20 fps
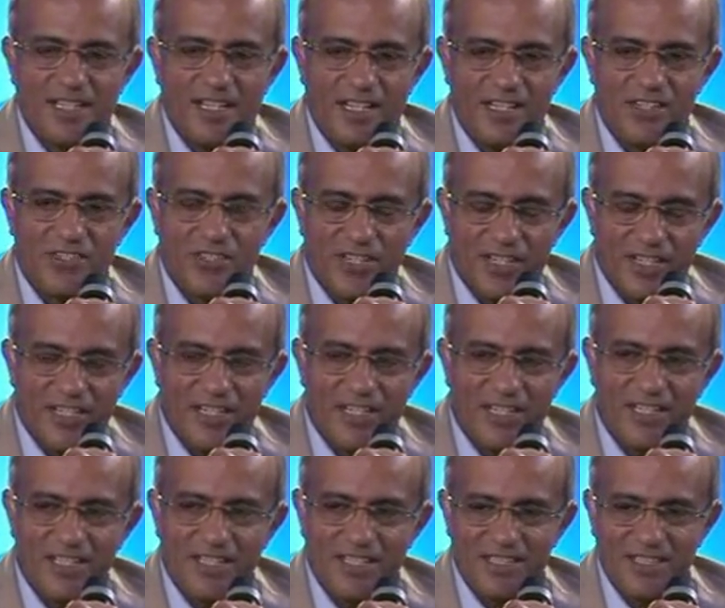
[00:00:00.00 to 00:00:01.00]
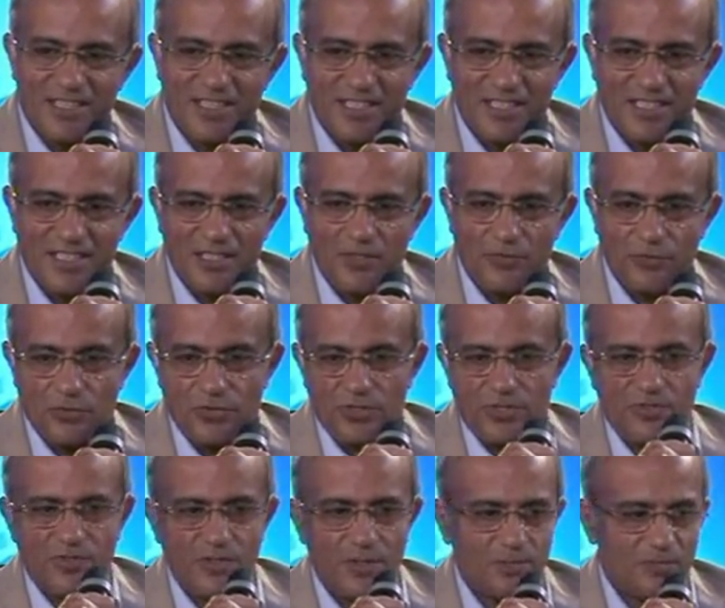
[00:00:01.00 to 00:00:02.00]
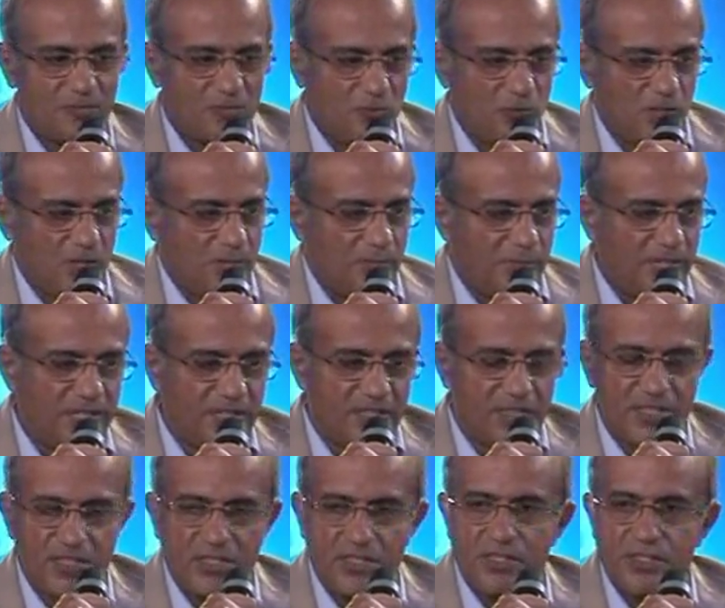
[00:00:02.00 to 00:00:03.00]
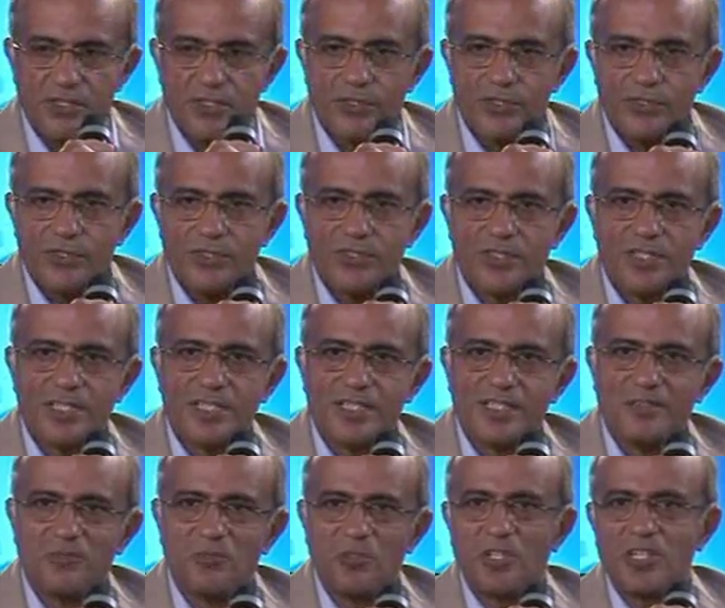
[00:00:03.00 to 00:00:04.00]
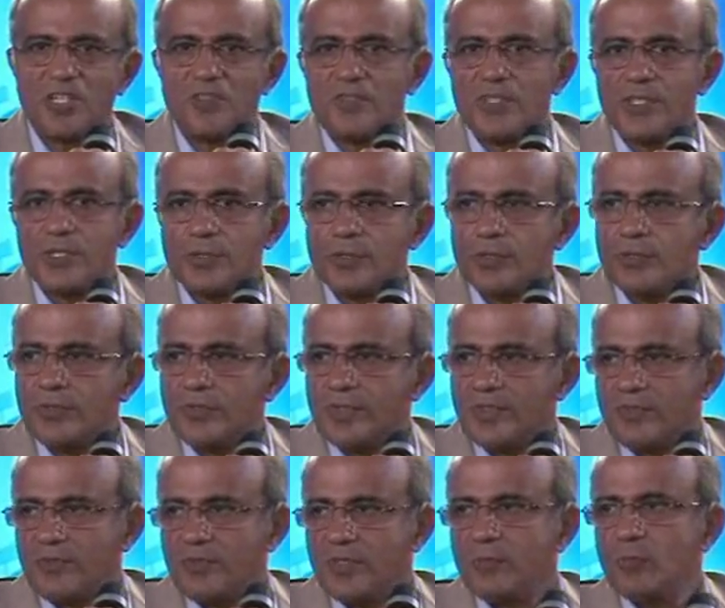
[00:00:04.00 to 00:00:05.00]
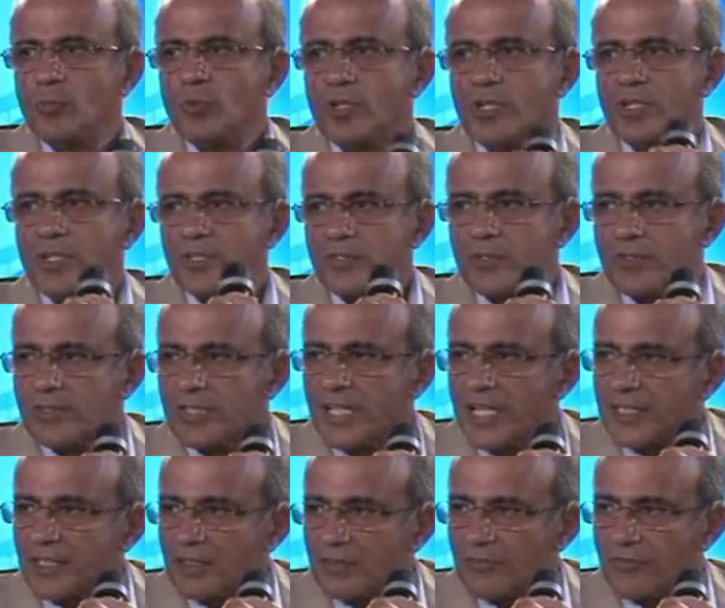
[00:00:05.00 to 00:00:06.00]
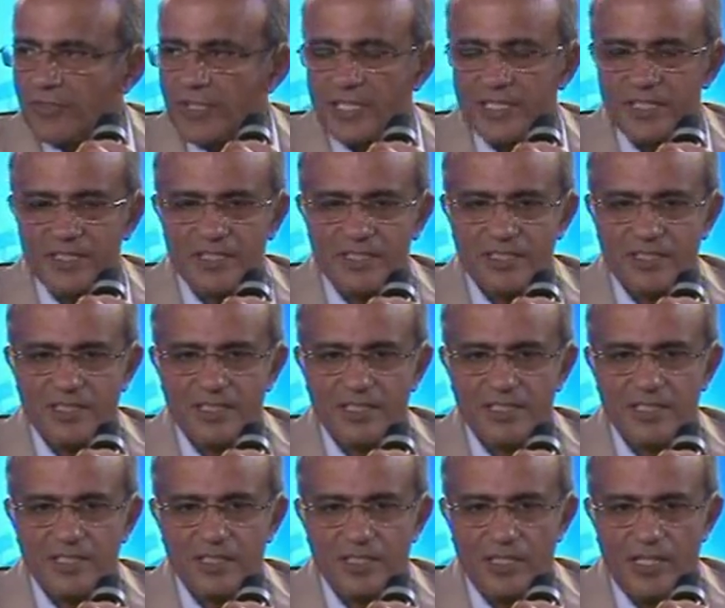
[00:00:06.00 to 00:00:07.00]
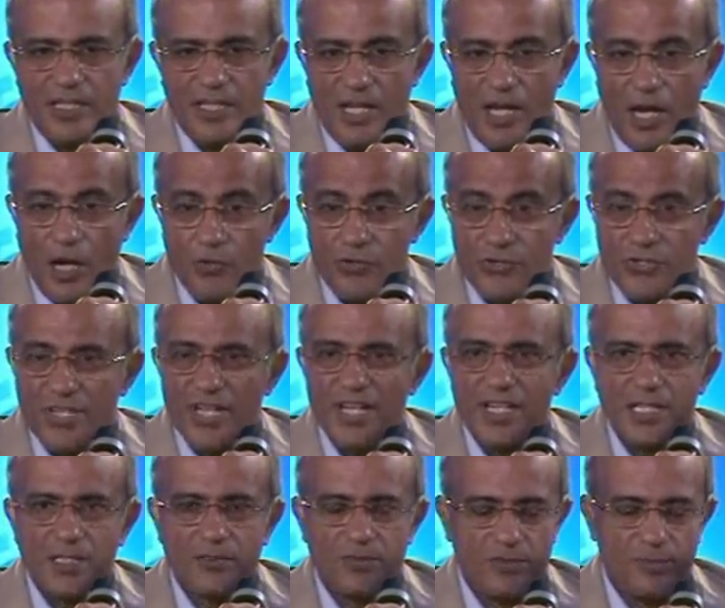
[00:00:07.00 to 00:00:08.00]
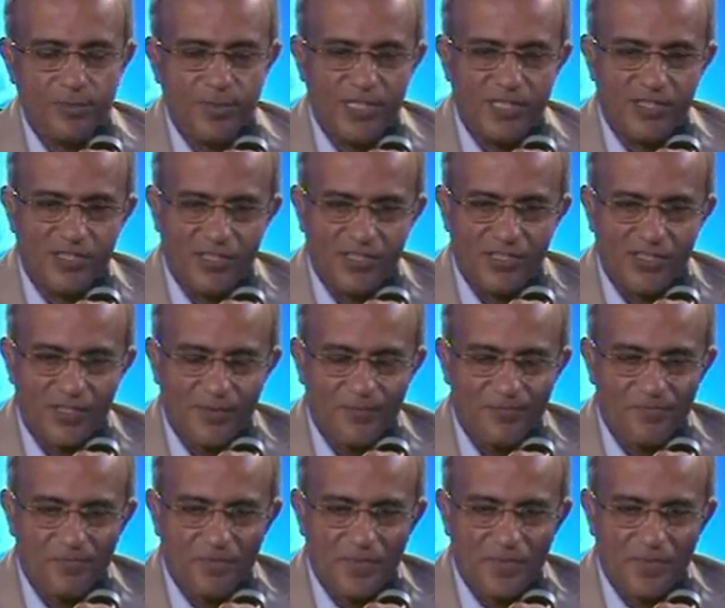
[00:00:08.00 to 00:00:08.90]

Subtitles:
And secondly, of course, from what Peter just introduced, what can we do more on a societal front outside our business?